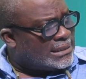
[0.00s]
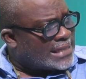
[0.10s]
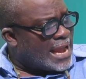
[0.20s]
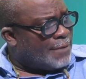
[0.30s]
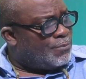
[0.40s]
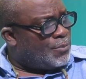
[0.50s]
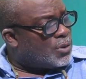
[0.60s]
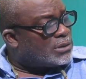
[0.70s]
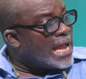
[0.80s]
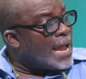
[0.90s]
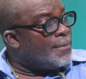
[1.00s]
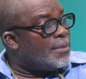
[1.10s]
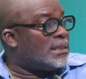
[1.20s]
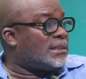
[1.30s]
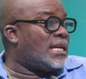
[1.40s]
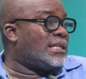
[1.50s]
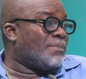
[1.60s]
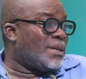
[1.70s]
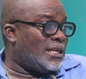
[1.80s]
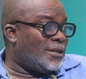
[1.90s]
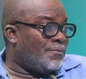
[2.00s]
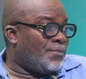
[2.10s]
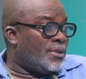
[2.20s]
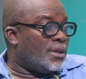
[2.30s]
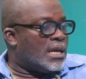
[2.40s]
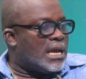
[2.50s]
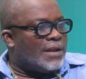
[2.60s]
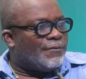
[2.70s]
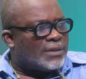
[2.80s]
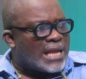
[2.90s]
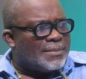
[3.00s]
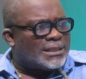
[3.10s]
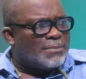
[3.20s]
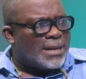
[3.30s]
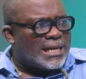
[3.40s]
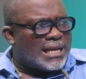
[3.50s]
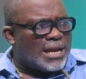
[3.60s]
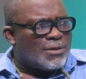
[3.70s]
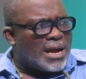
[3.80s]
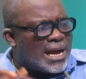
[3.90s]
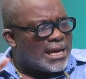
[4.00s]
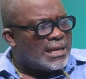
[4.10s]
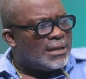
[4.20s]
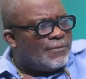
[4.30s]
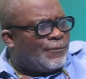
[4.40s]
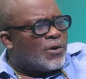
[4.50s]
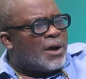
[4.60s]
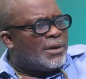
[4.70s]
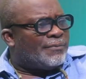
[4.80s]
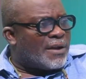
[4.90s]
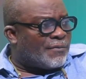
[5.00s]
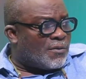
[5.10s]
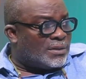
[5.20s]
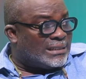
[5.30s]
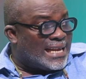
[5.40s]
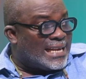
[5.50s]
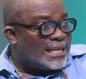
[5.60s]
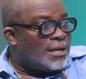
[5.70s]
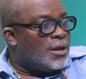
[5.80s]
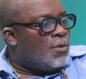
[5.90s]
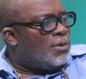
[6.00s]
time. Because mm. time, they say, is money. Mm. And if time is money and you're hanging four hours, five hours daily mm-hmm.